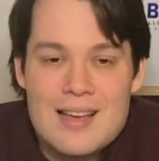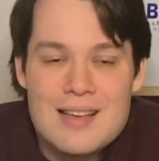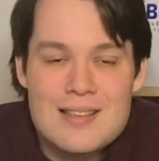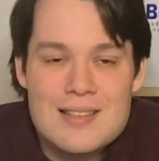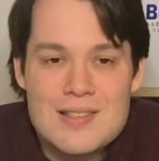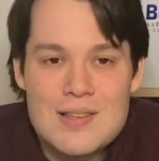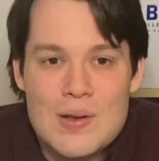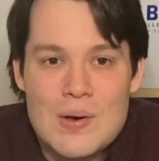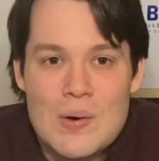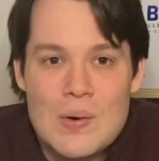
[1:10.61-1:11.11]

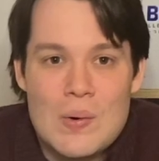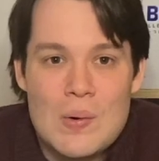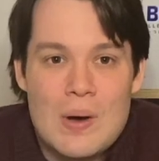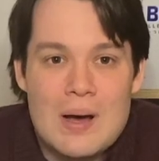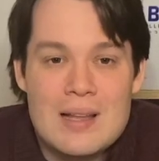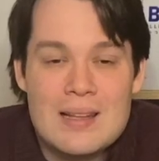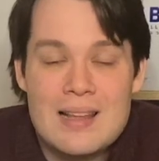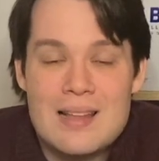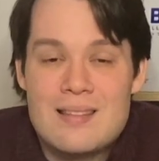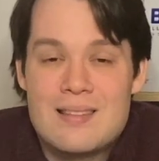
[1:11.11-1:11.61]
So
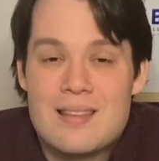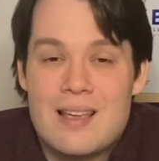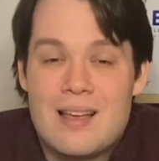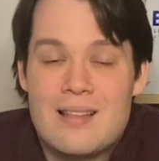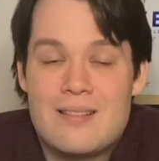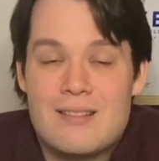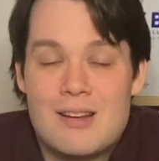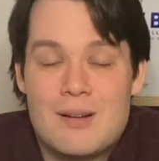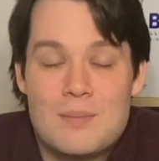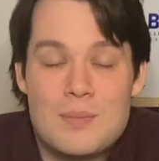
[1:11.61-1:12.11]
let's
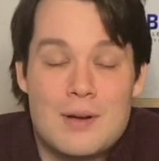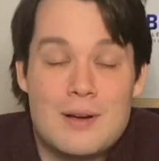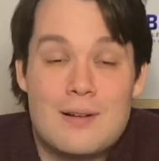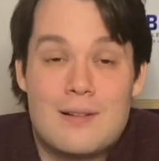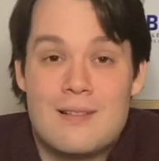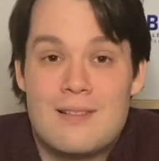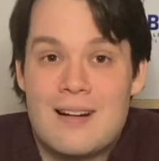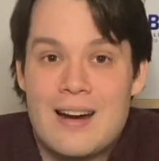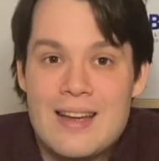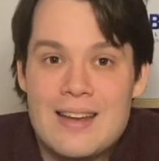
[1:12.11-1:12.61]
jump
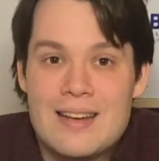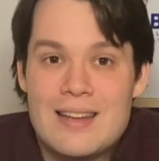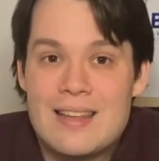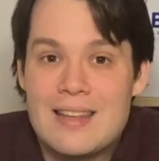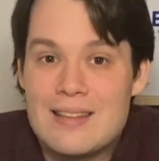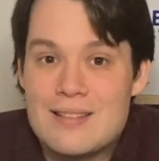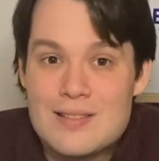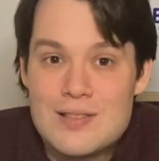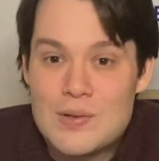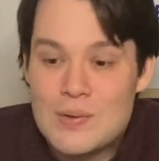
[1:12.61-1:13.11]
right
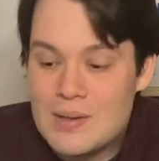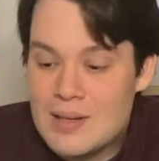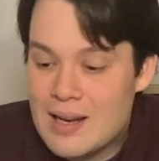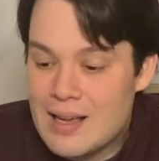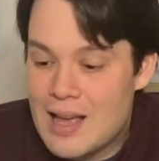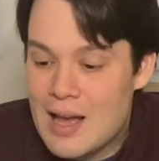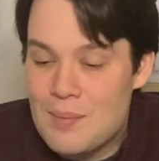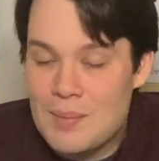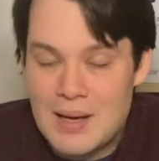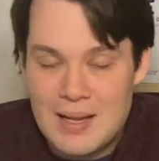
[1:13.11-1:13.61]
into it. I
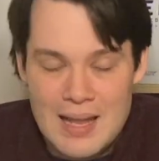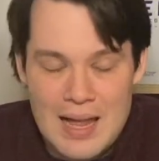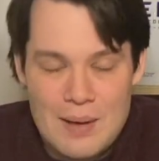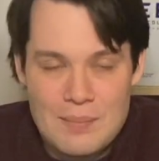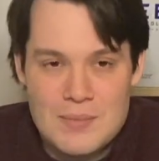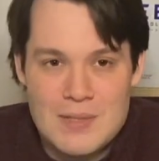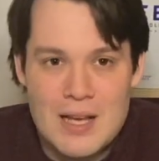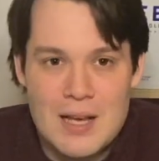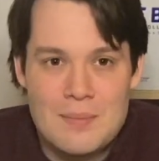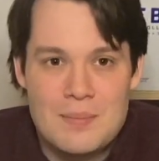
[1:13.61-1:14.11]
got my
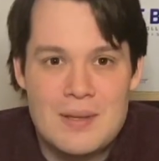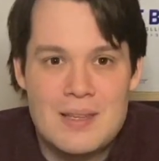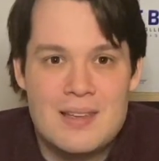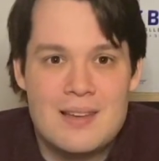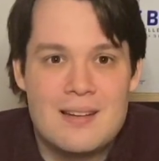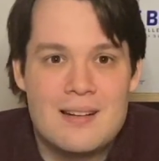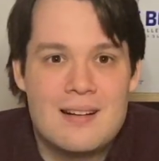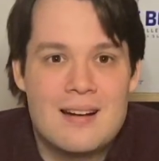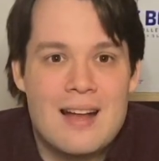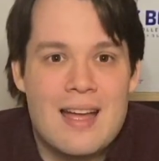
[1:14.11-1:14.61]
laptop
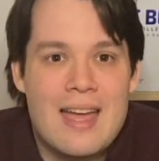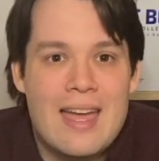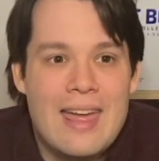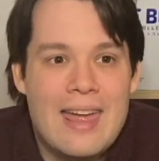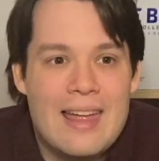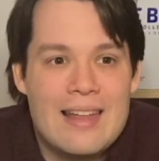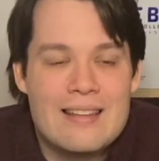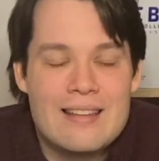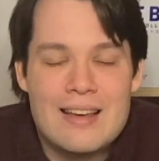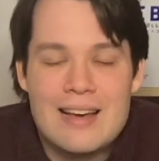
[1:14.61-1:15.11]
here,
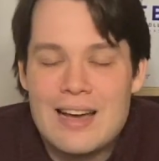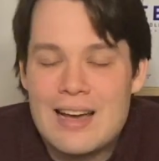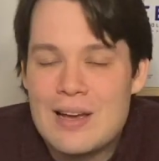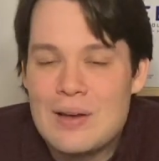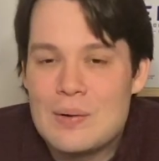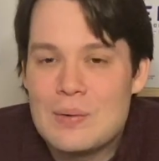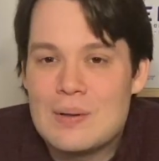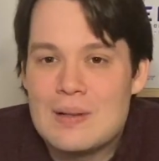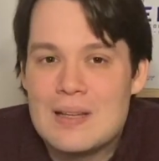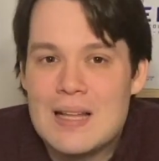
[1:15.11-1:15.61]
and I
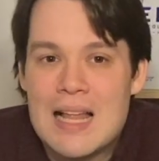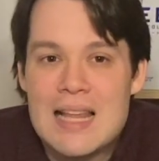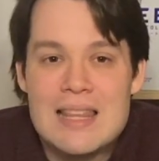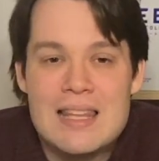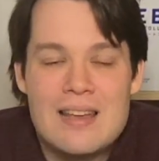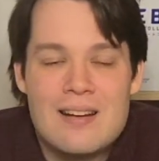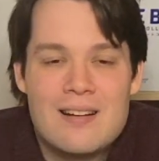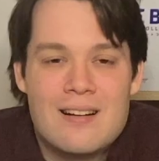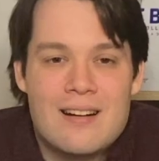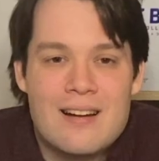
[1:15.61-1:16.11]
will
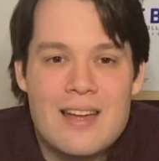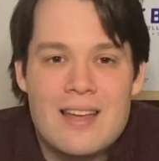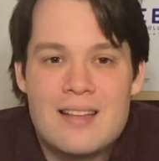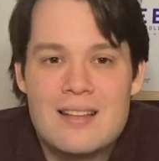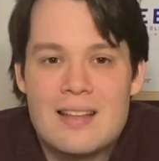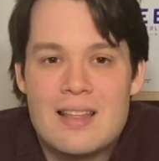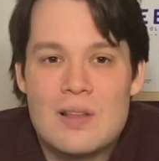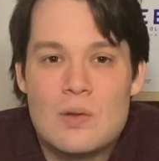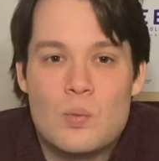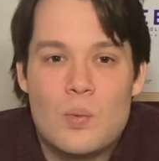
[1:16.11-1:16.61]
narrate
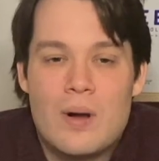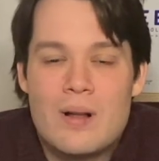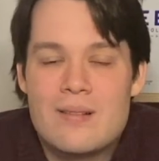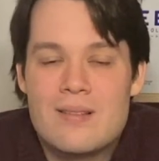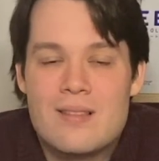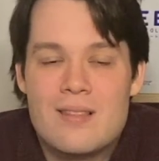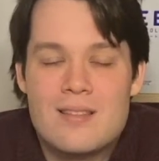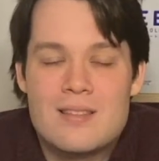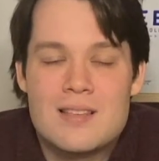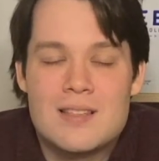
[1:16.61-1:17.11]
and watch
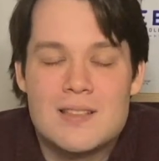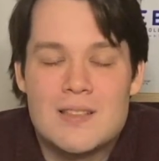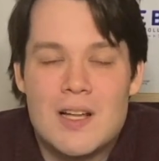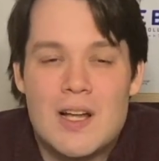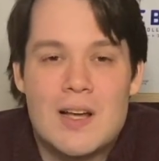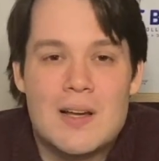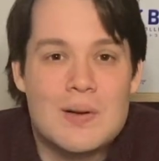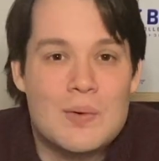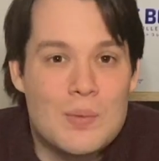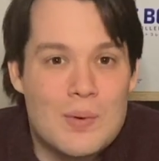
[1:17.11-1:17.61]
this
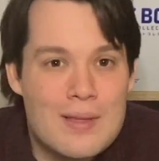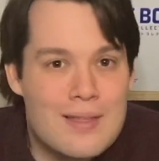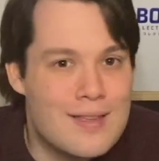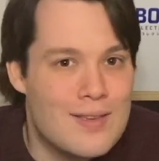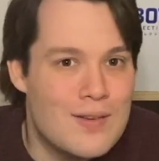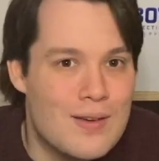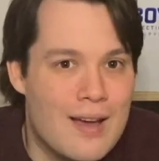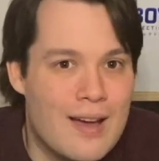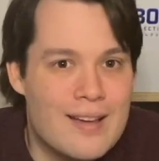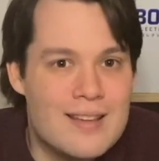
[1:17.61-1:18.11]
along with you
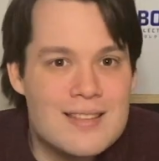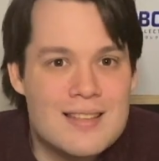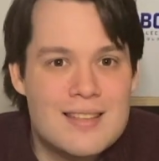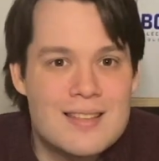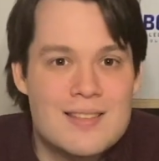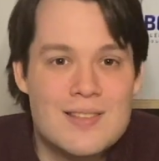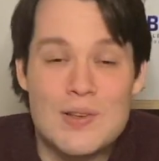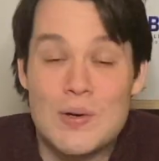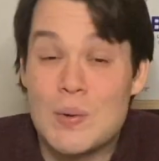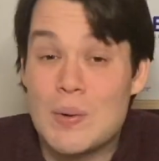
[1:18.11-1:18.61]
guys.
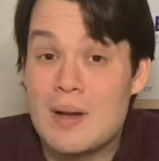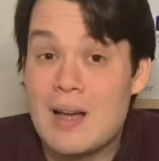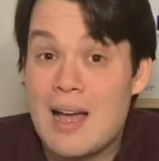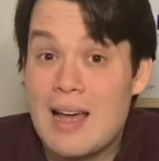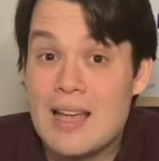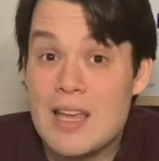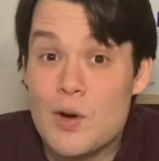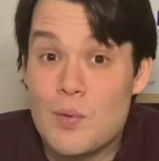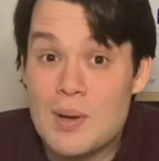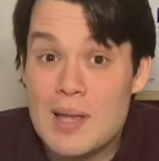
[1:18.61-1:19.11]
So
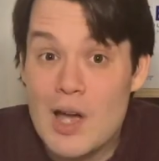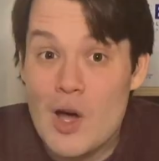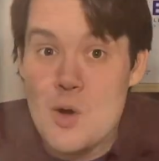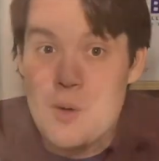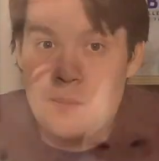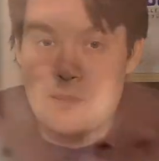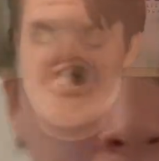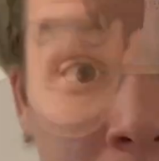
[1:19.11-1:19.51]
here we go.